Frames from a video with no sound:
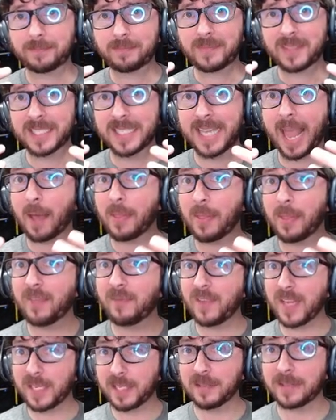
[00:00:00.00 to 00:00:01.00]
Now they
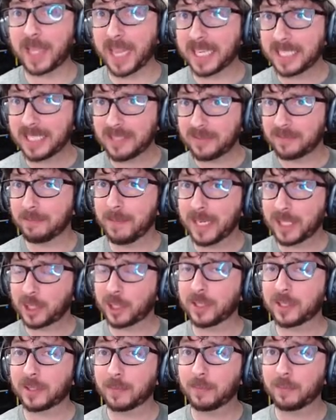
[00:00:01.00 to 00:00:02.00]
fin- they did mention
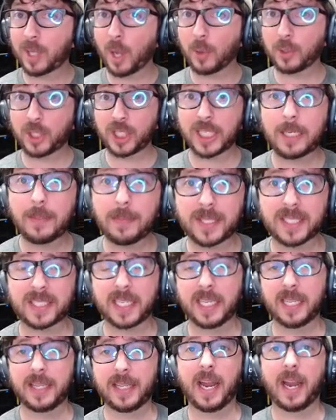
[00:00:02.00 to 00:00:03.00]
some Toshibas
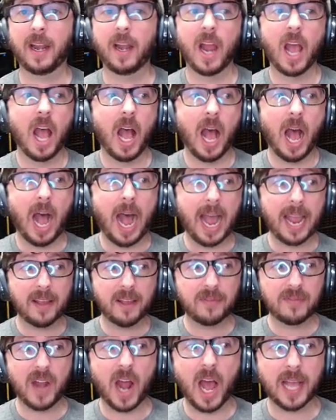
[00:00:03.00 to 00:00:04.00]
in there. I have
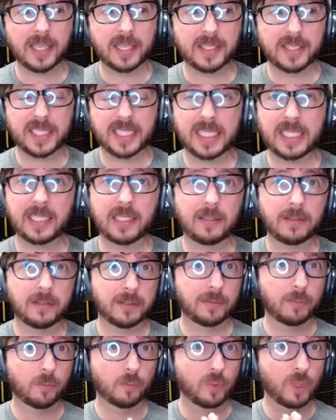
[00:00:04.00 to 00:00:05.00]
not seen
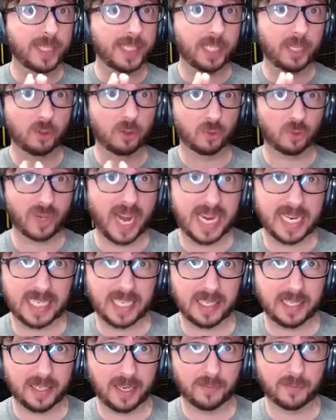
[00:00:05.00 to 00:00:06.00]
really great
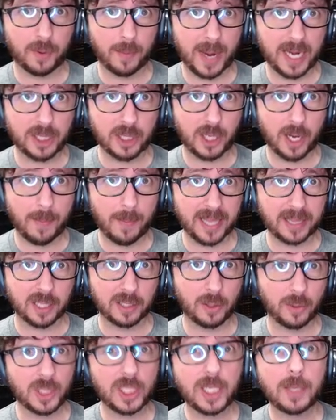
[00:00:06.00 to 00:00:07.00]
information about the
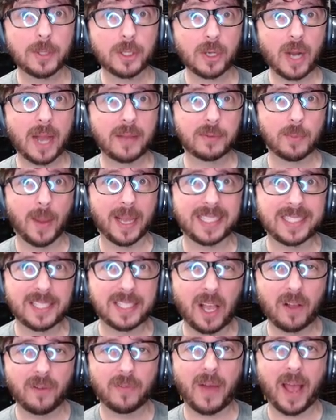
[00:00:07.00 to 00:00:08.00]
Toshiba drives
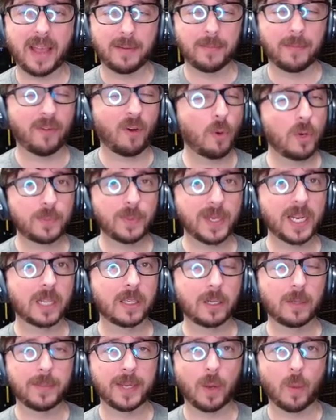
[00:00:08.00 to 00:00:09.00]
myself. I've always been a
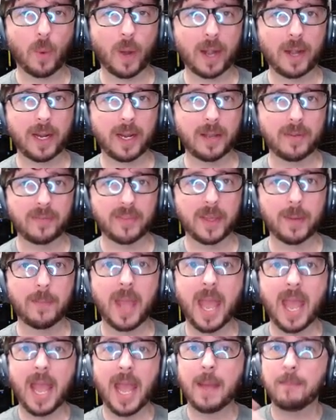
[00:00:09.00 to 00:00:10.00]
little bit wary of them,
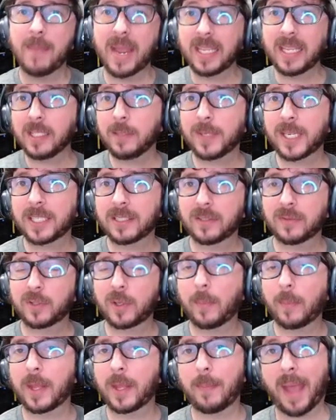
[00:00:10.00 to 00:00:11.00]
mainly because of some
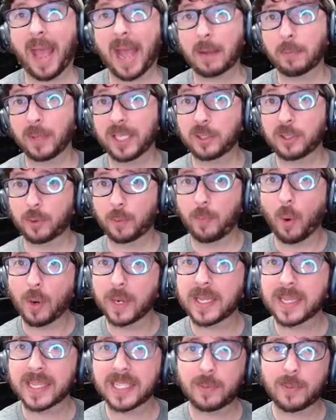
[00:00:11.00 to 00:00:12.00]
of the backblaze
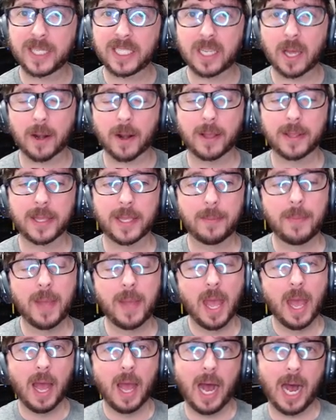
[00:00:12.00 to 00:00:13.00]
reporting that's been done on them.
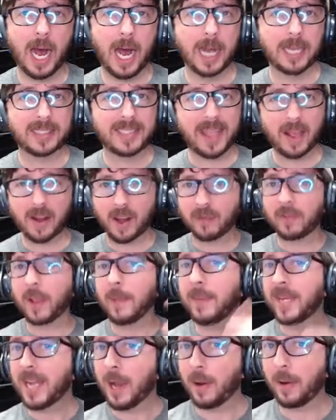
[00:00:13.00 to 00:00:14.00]
Uh, sound off, let me
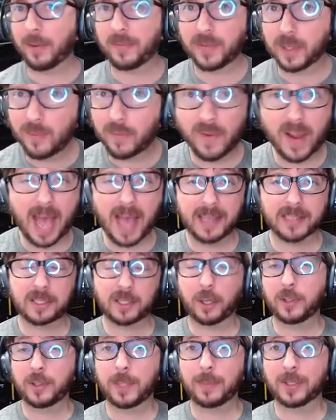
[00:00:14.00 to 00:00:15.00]
know if you've got
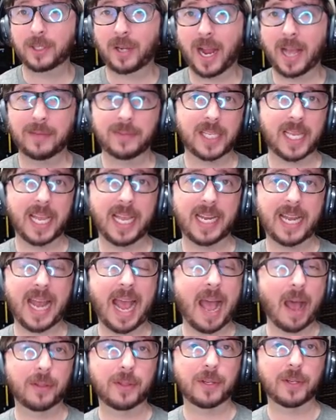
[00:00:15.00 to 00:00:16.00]
Toshiba drives and
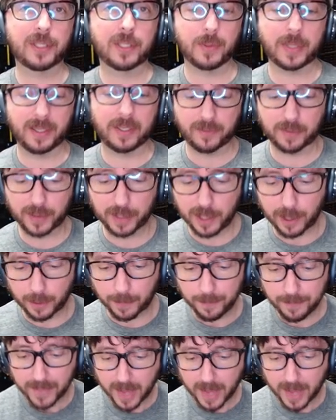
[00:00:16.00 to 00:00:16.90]
how they're doing for you.